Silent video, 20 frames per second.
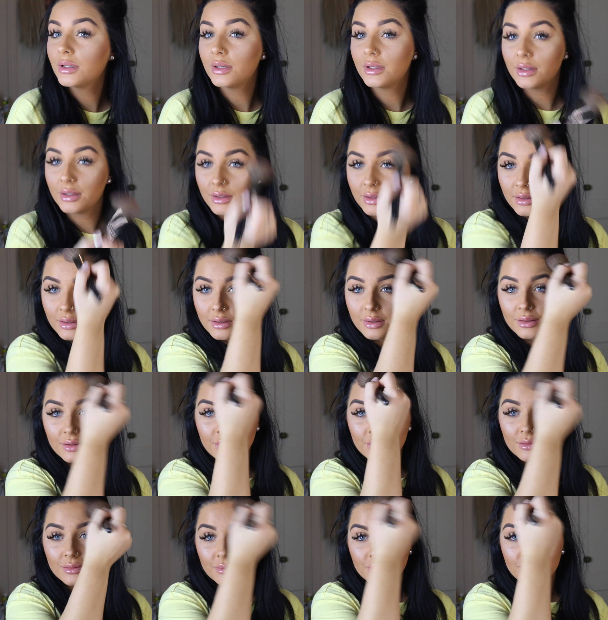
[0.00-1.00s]

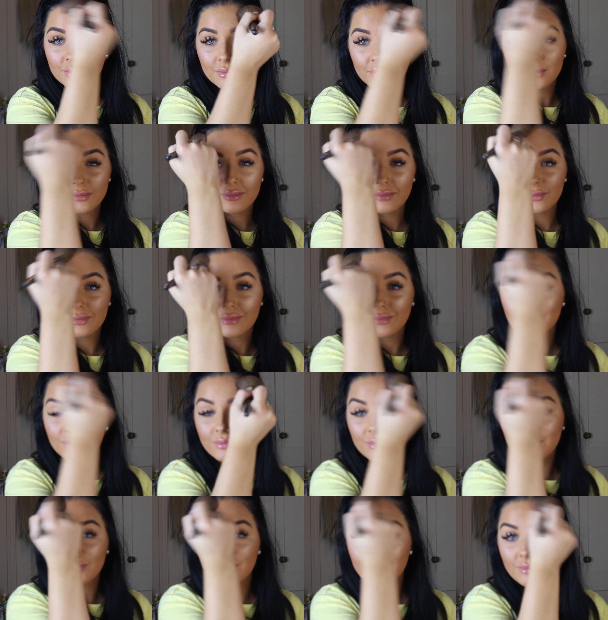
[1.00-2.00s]

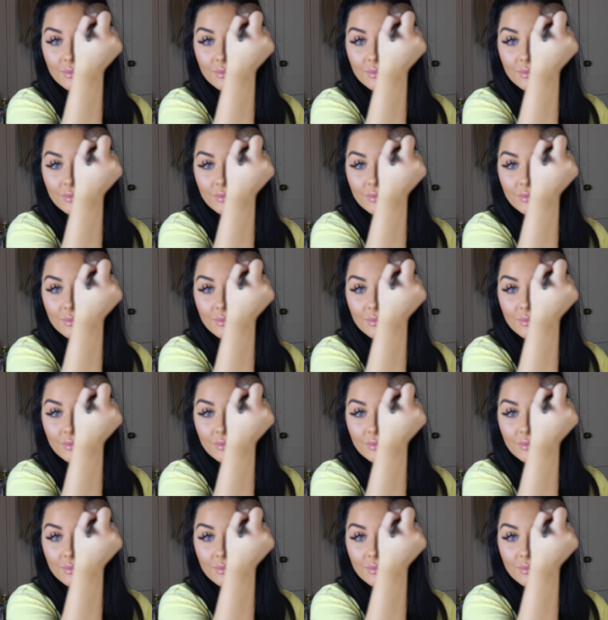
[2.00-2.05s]
(silence)